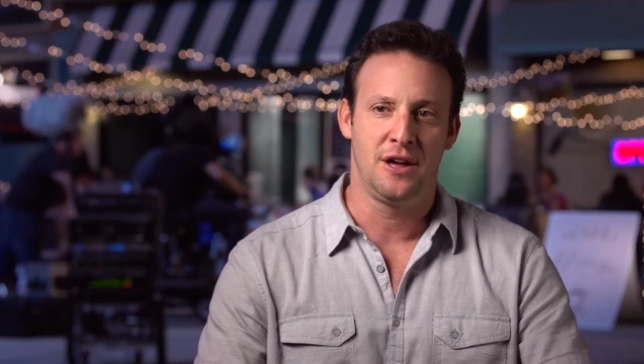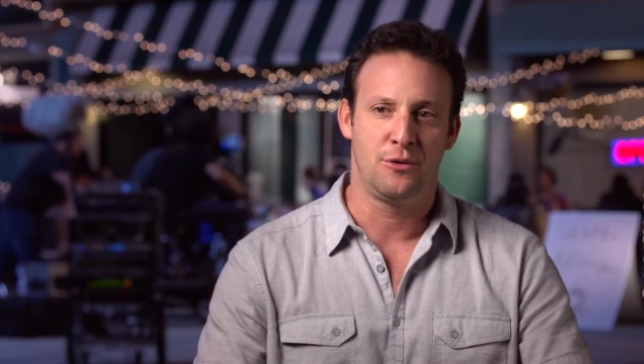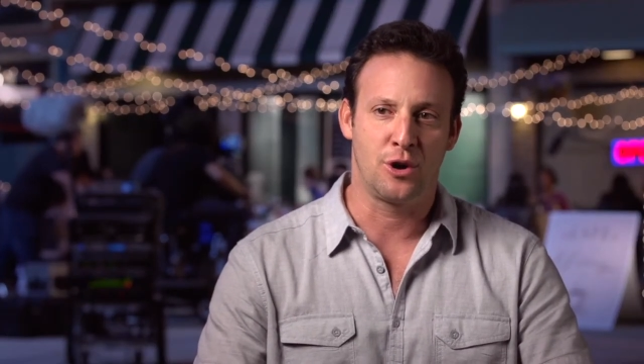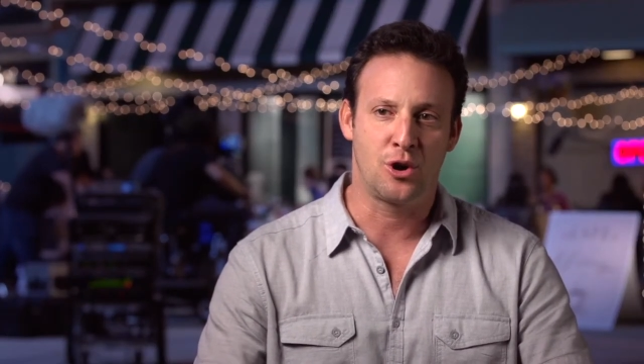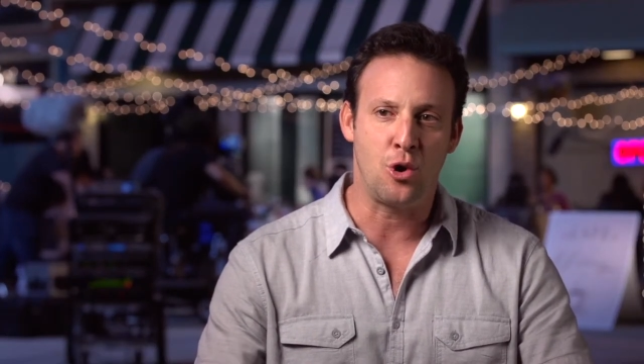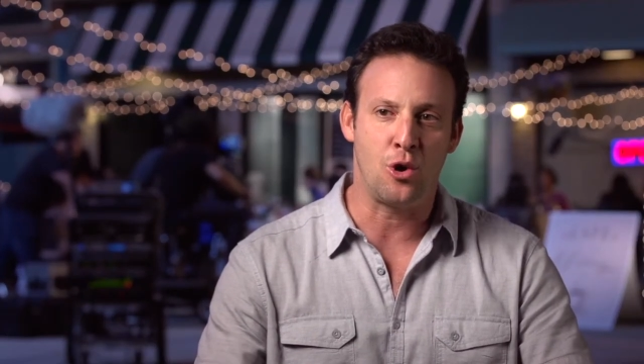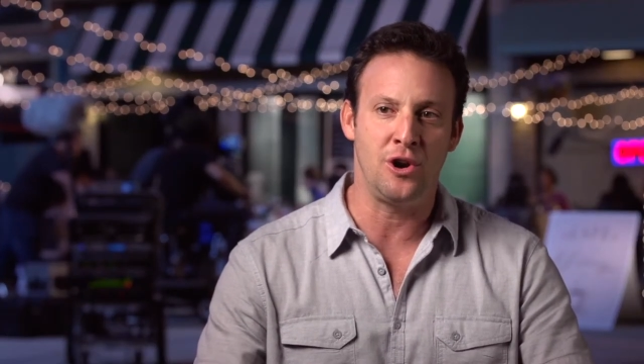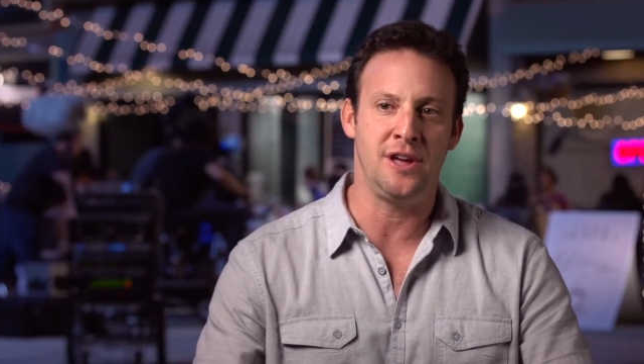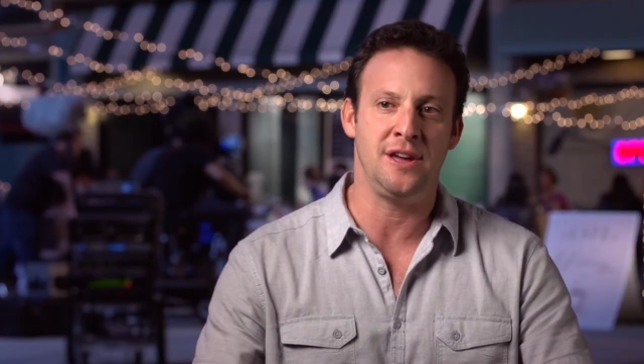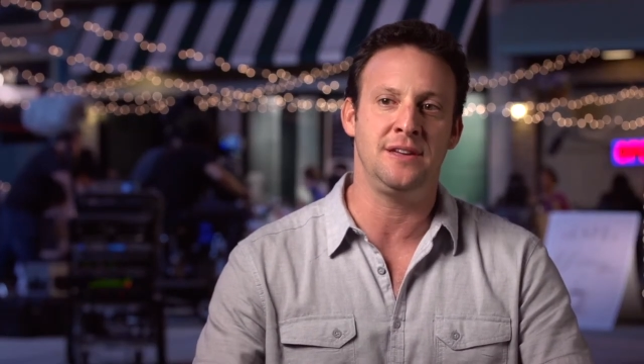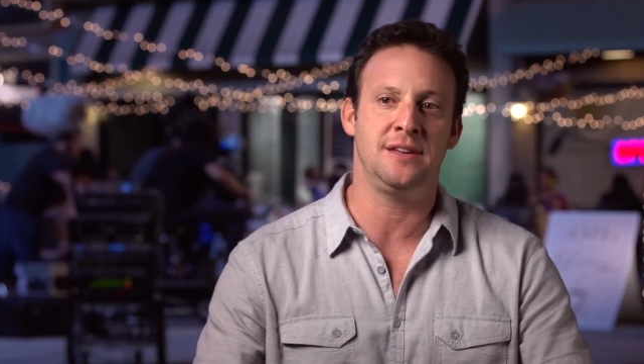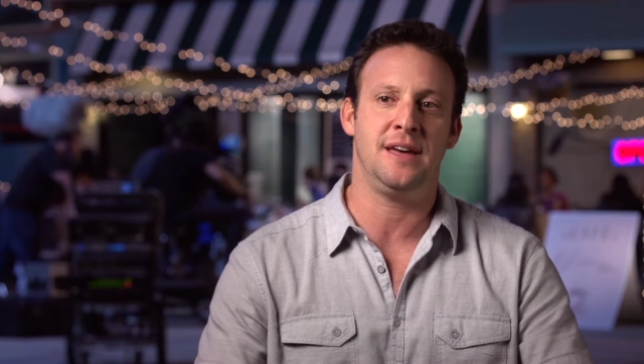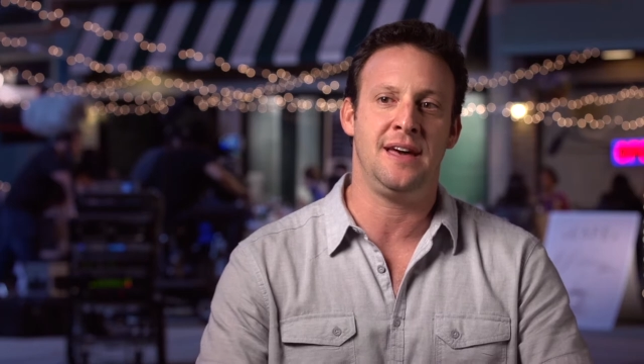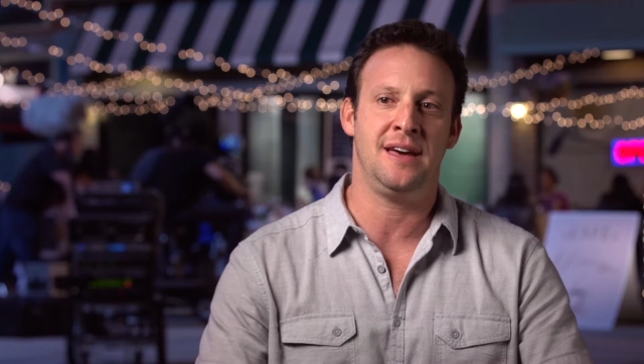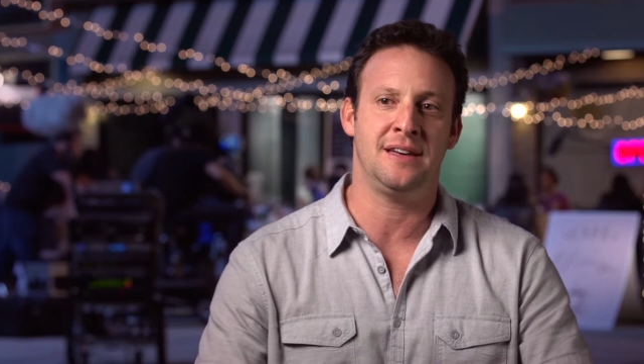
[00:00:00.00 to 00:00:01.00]
recording
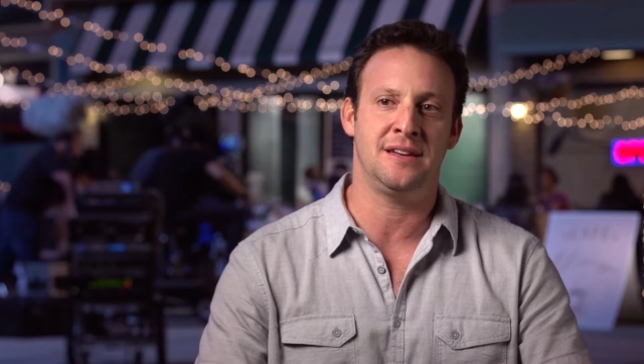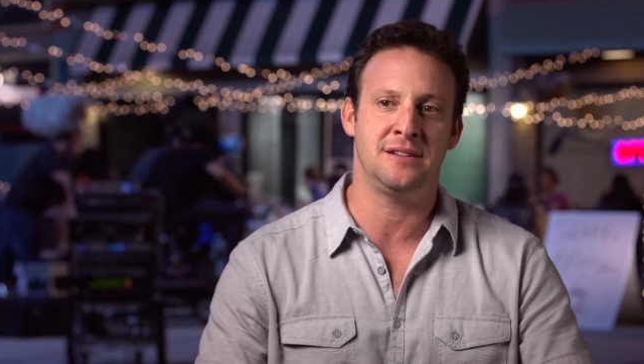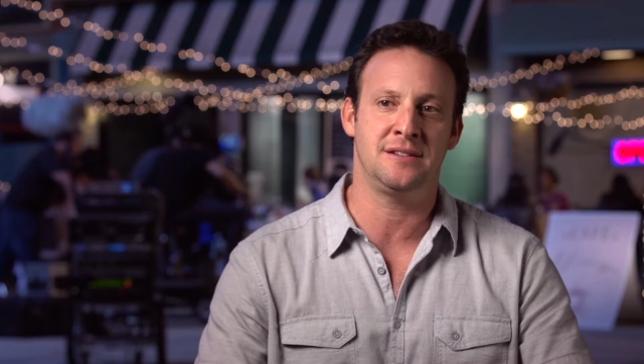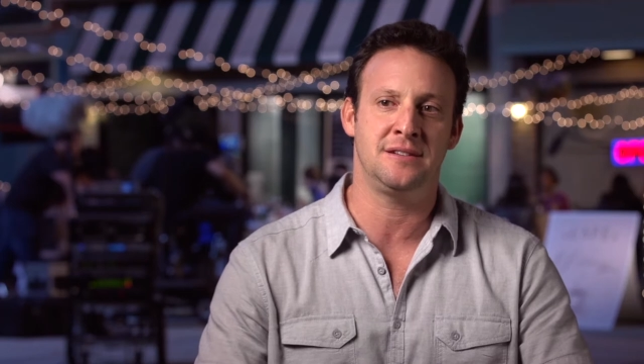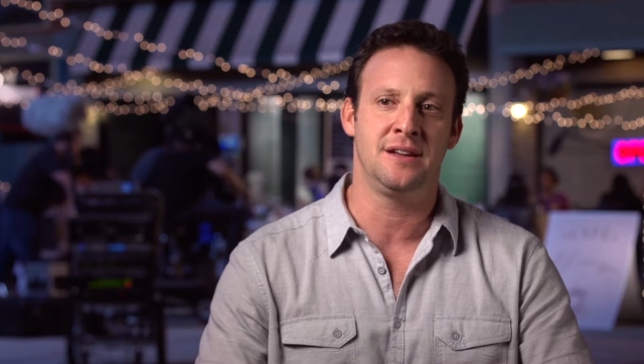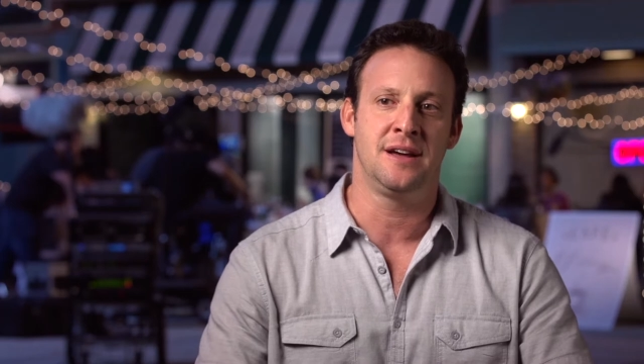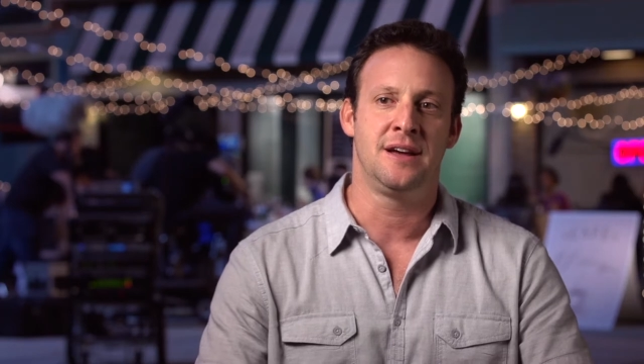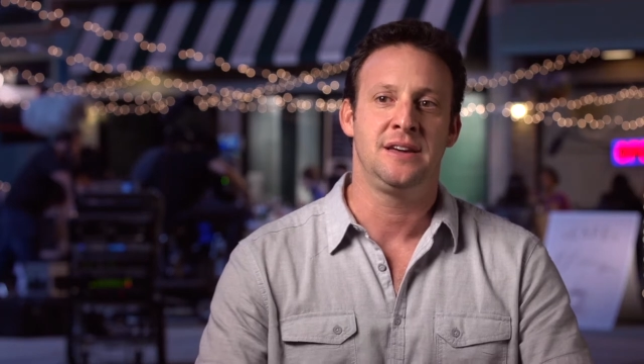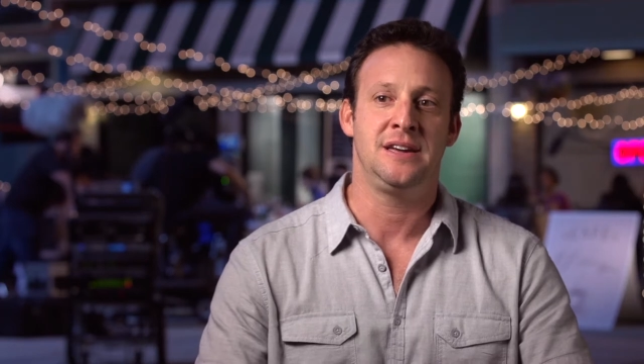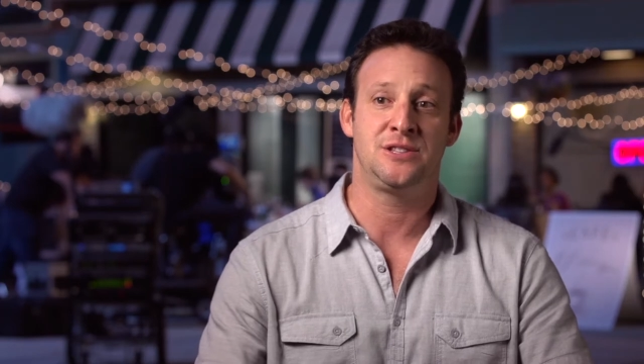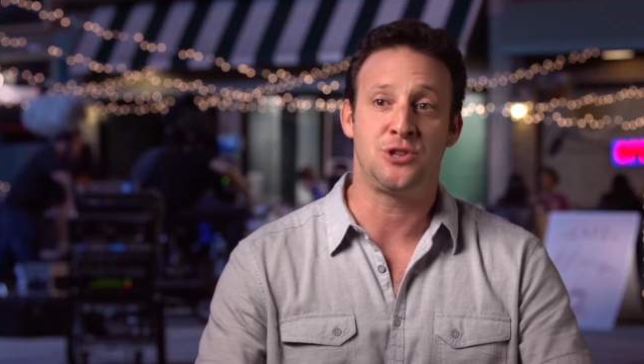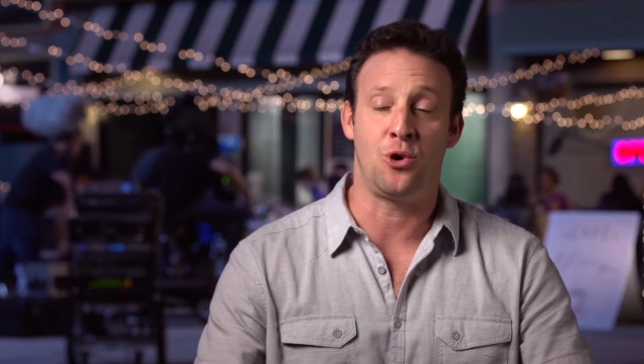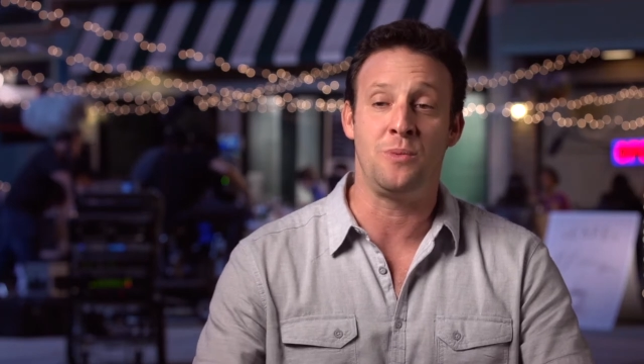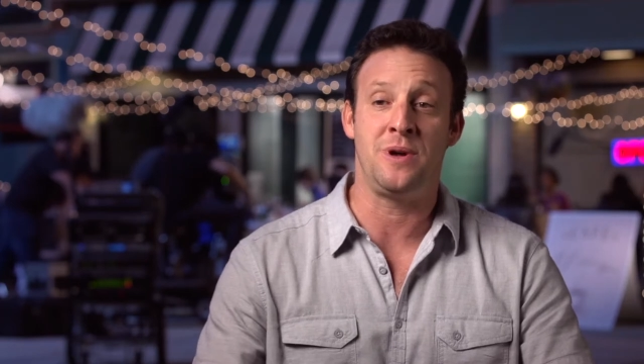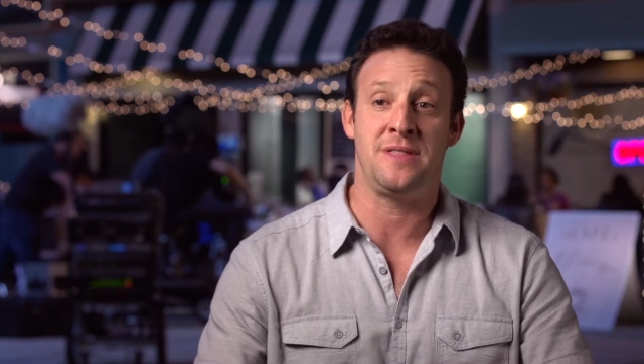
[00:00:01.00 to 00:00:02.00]
and he
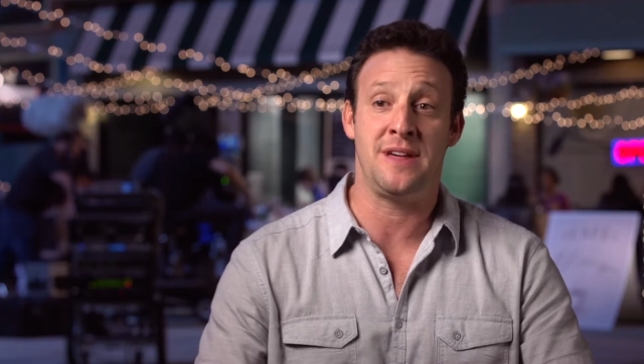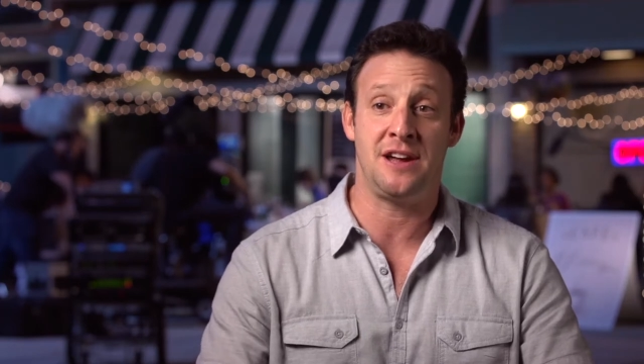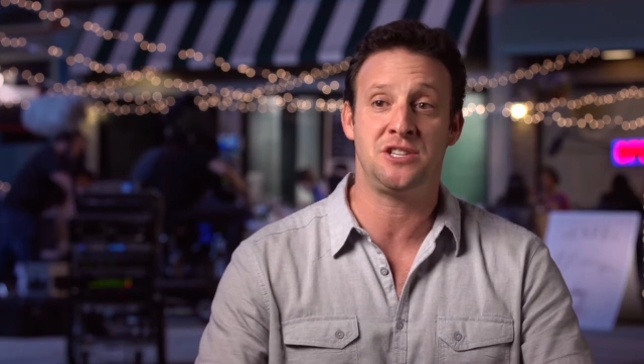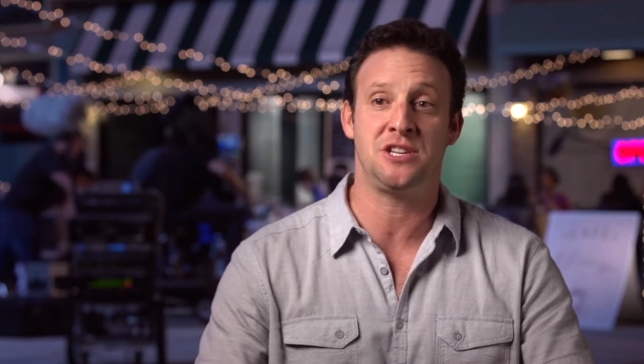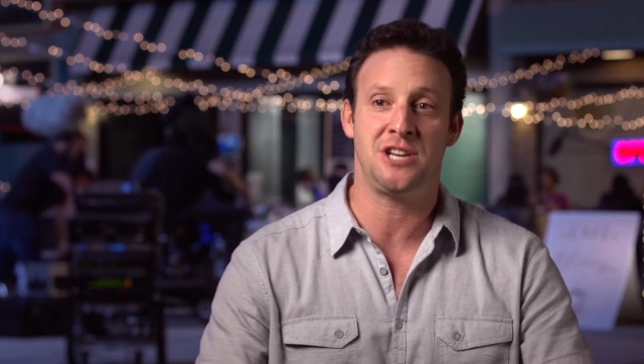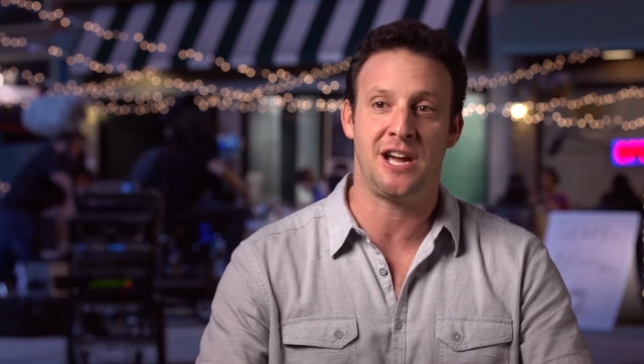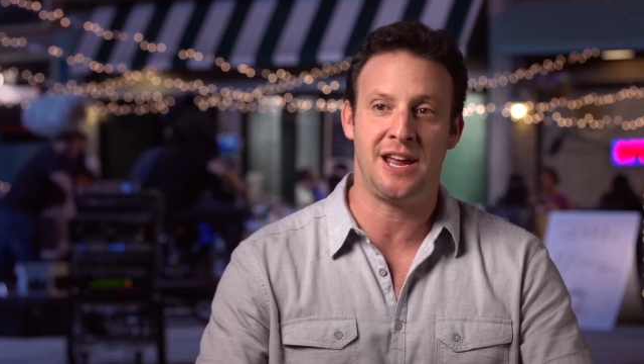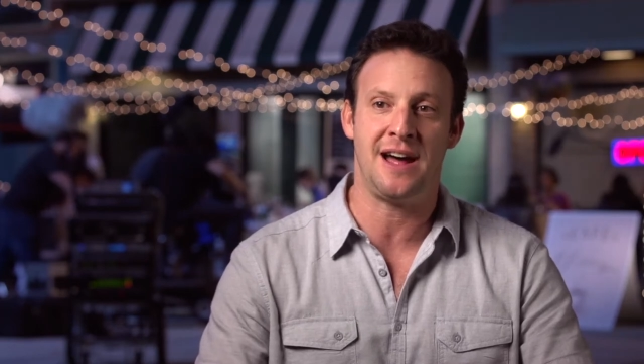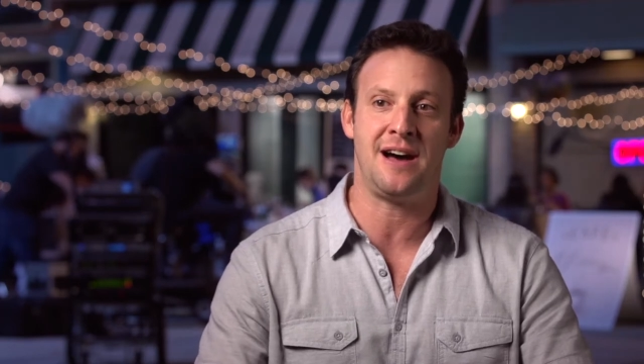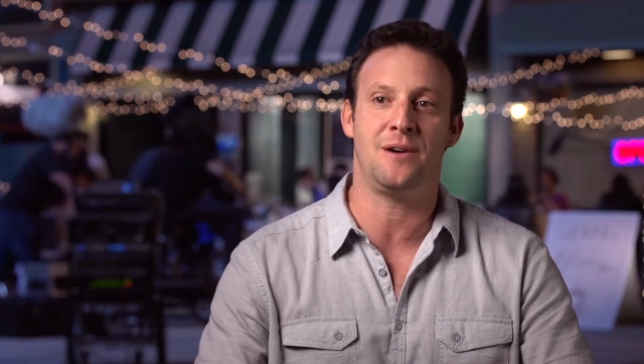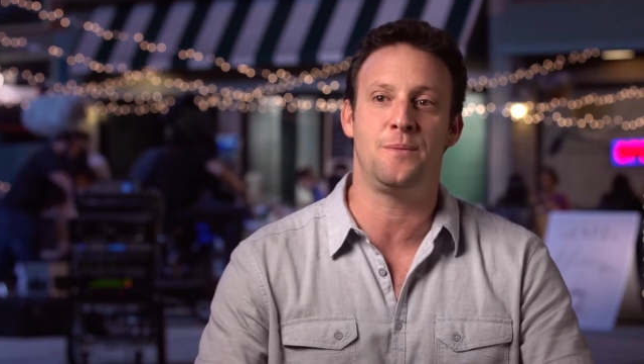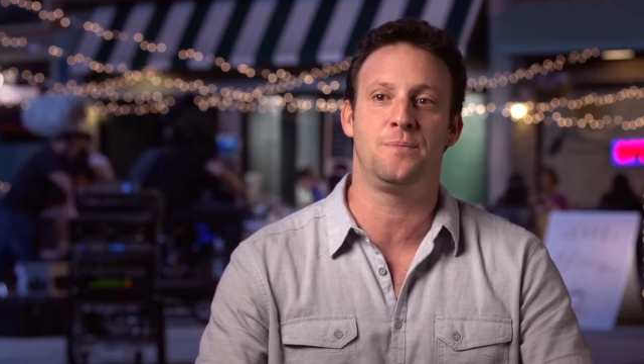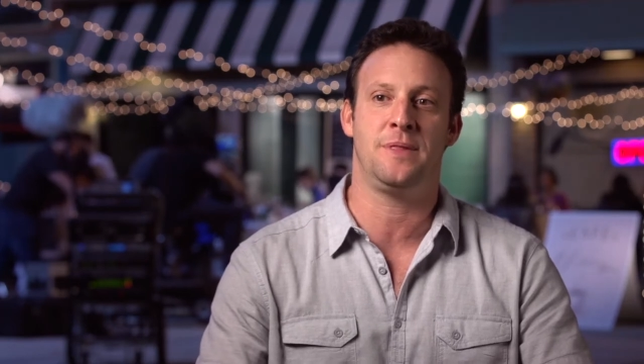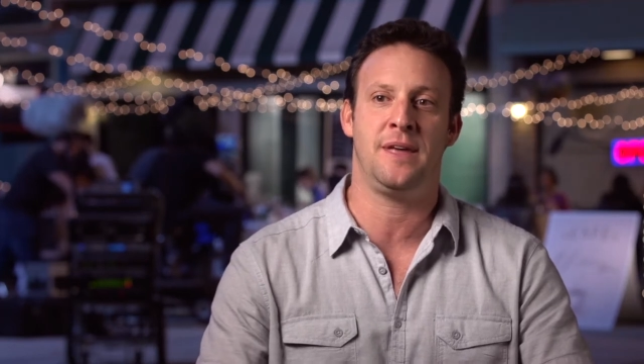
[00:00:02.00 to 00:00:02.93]
told me that I should check it out.